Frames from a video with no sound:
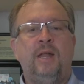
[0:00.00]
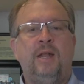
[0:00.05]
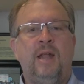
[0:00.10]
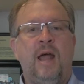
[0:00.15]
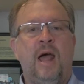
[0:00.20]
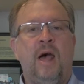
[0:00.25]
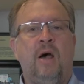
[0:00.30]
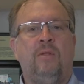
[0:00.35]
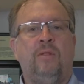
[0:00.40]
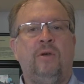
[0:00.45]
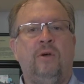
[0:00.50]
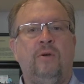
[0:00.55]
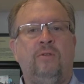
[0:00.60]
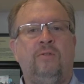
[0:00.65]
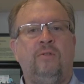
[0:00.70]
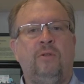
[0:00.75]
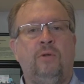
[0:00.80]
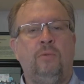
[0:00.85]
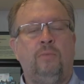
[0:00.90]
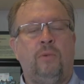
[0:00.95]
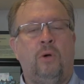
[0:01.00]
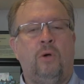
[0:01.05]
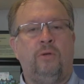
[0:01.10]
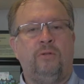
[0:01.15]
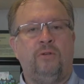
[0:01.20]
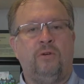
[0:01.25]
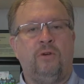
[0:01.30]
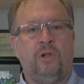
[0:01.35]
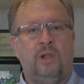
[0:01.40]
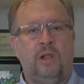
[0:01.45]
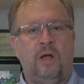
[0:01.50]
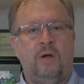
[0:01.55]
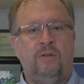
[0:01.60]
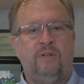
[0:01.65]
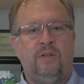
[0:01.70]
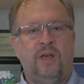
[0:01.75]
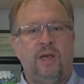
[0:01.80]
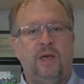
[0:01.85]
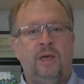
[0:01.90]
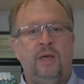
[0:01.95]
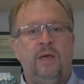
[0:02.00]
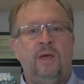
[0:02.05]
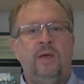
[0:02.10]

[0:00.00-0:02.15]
Now those loopholes are closing.